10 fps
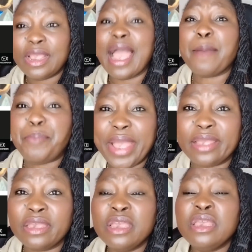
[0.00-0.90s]
I
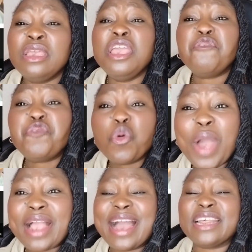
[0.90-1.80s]
beg, if you
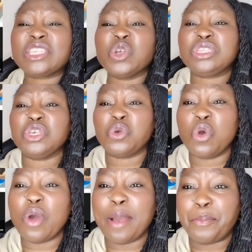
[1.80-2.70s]
want to carry something,
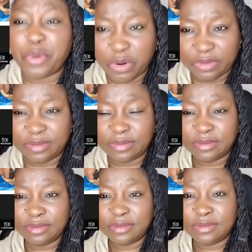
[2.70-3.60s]
go abroad.
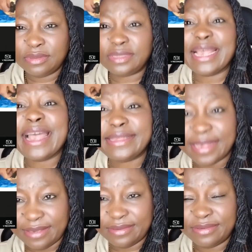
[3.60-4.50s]
Tell
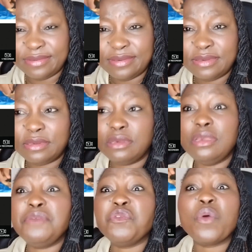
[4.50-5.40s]
them.
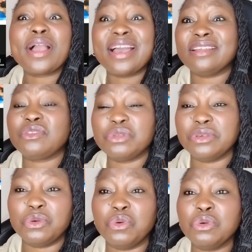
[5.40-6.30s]
If you want carry
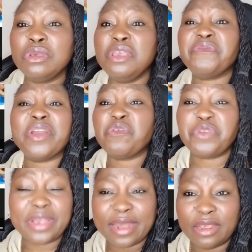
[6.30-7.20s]
something, go. If I know if
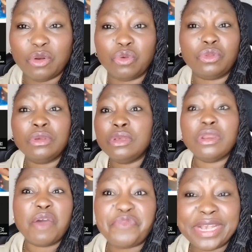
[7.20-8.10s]
you carry a load,
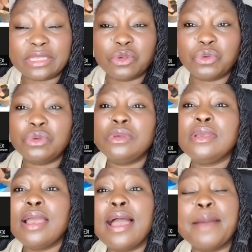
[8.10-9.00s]
no vessel,
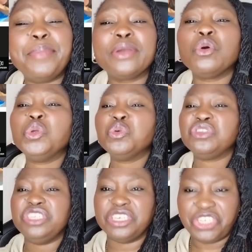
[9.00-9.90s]
I beg, go
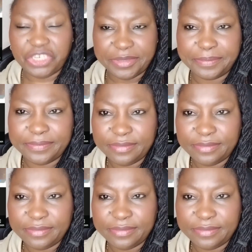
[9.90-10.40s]
use DHL.